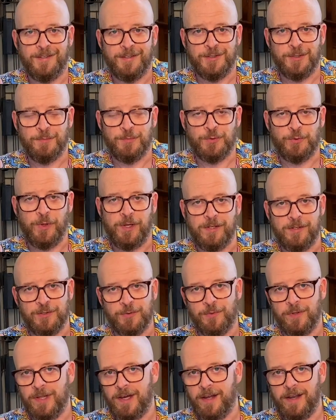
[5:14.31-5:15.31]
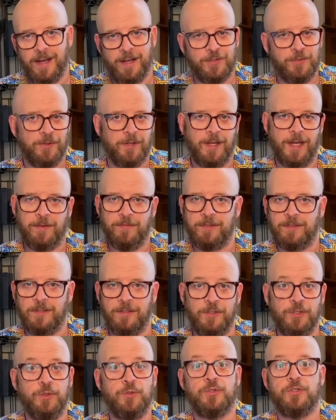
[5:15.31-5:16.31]
sweetness without actually having to
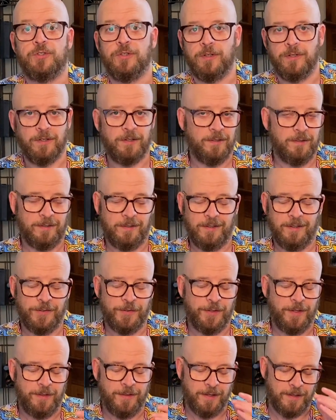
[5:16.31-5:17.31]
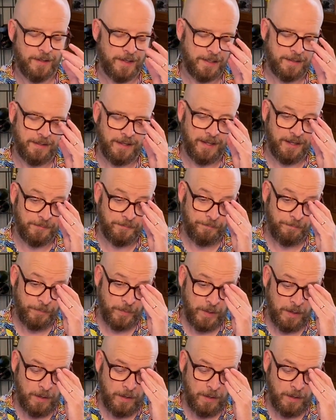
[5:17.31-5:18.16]
use sugar or anything like that.